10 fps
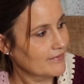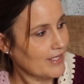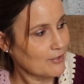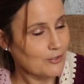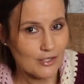
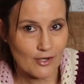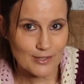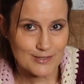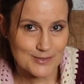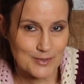That colour
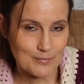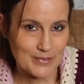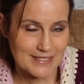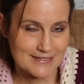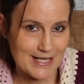also
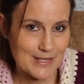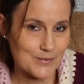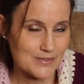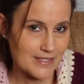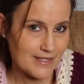picks
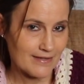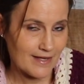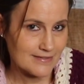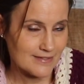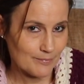out in
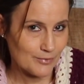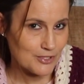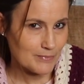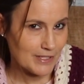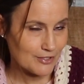that
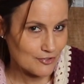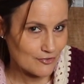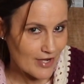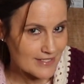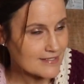buttermilk
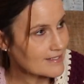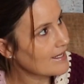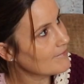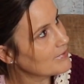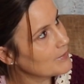dress that
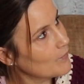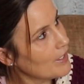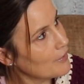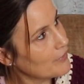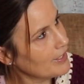I've been
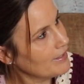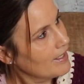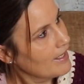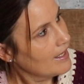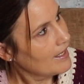wearing,
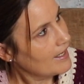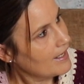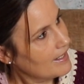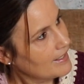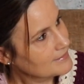
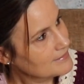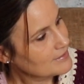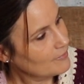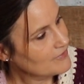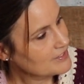
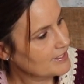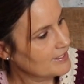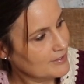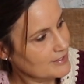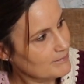and
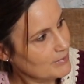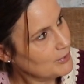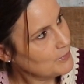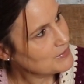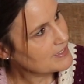obviously there's
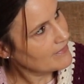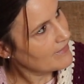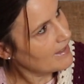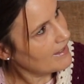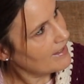blues in
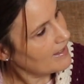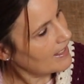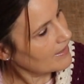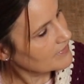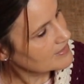there,
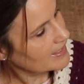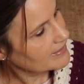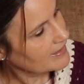and there's like